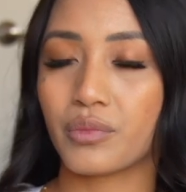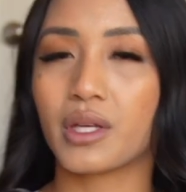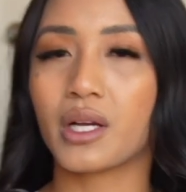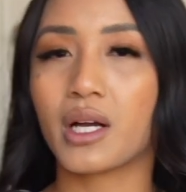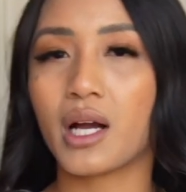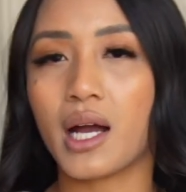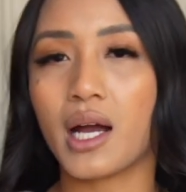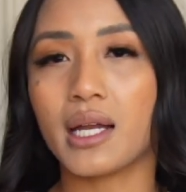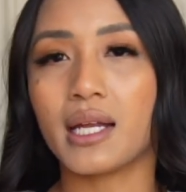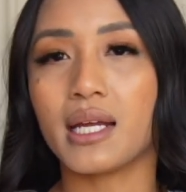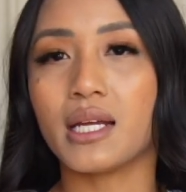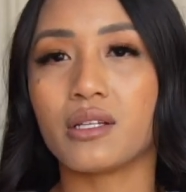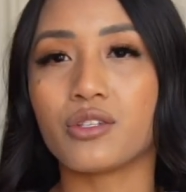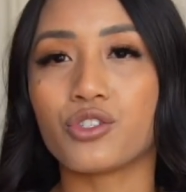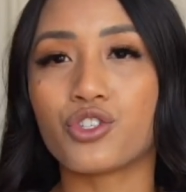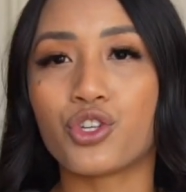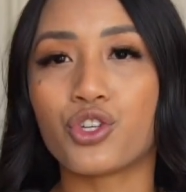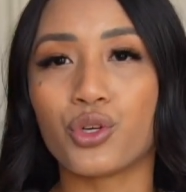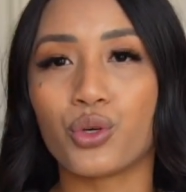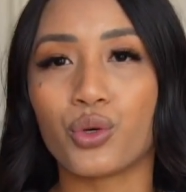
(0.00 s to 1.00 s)
cut
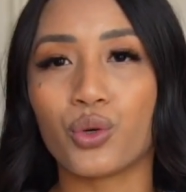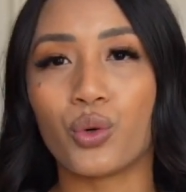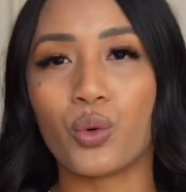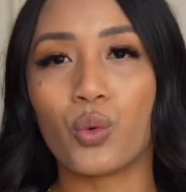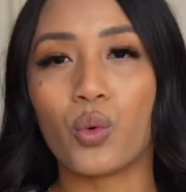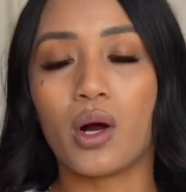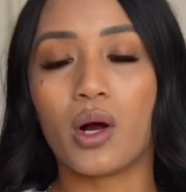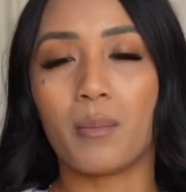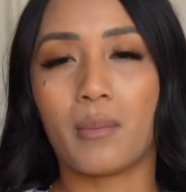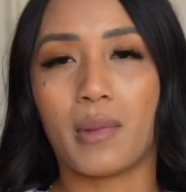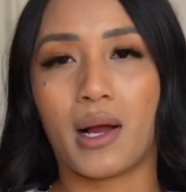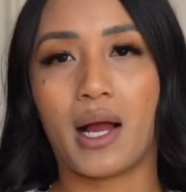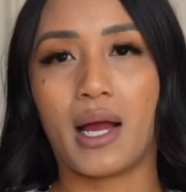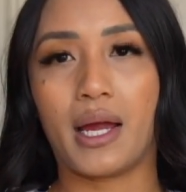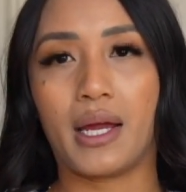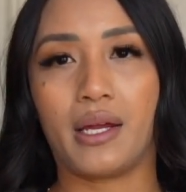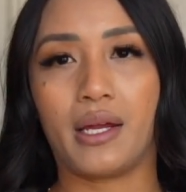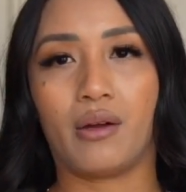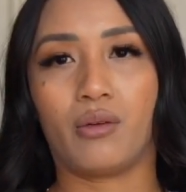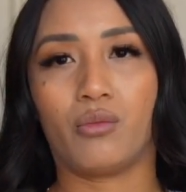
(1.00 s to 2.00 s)
into
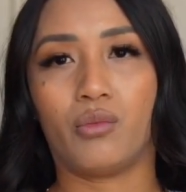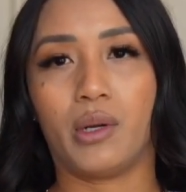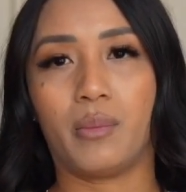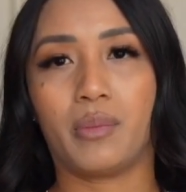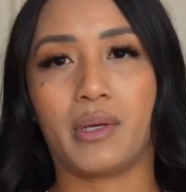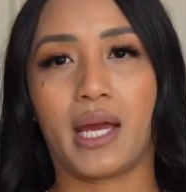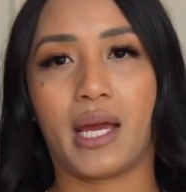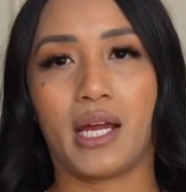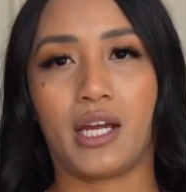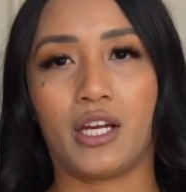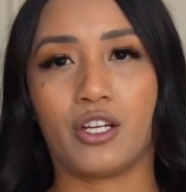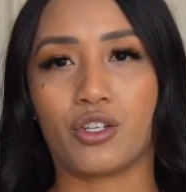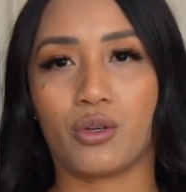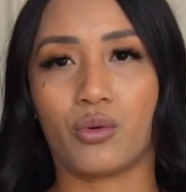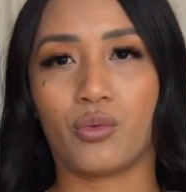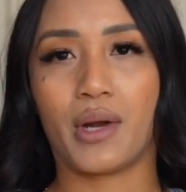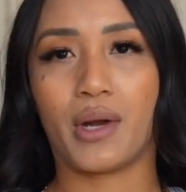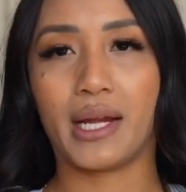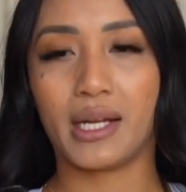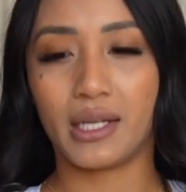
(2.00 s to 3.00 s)
my ribcage
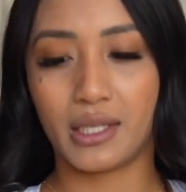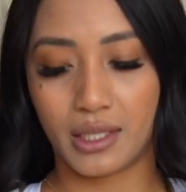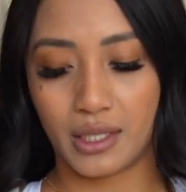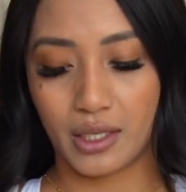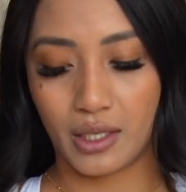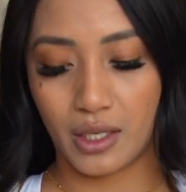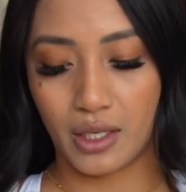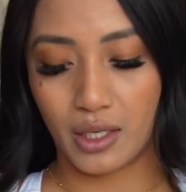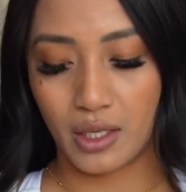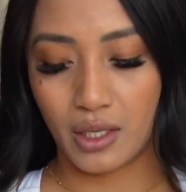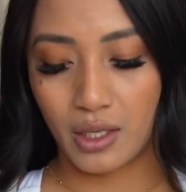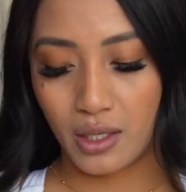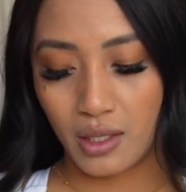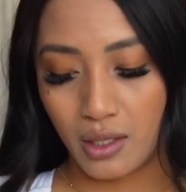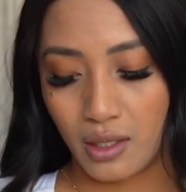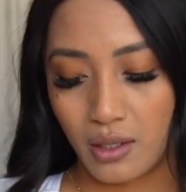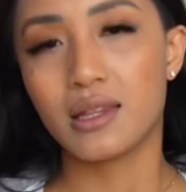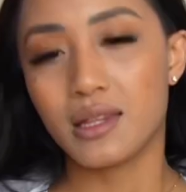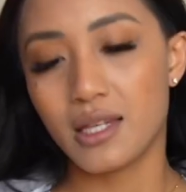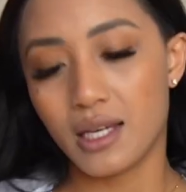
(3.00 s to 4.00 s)
right here.
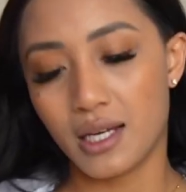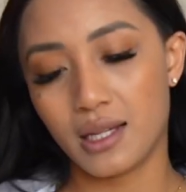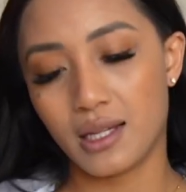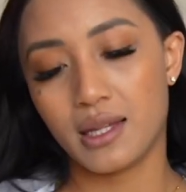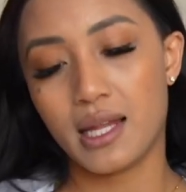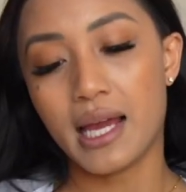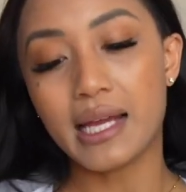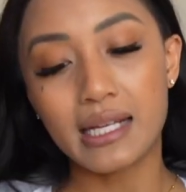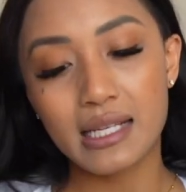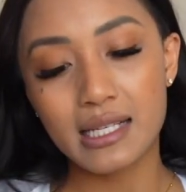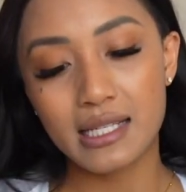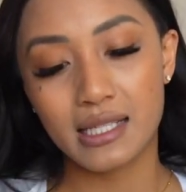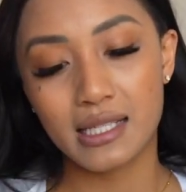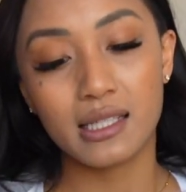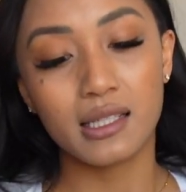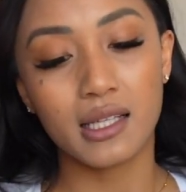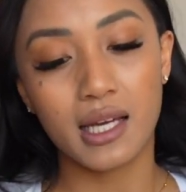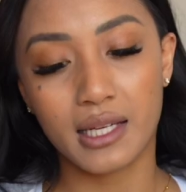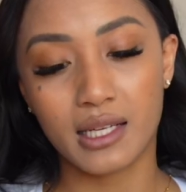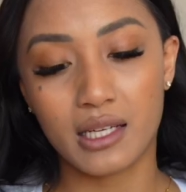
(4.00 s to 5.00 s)
The Legacy
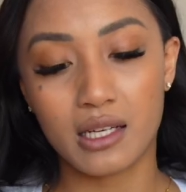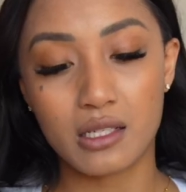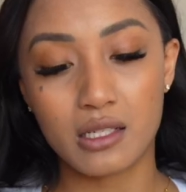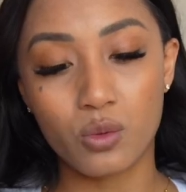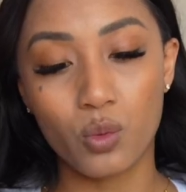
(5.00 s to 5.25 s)
leggings,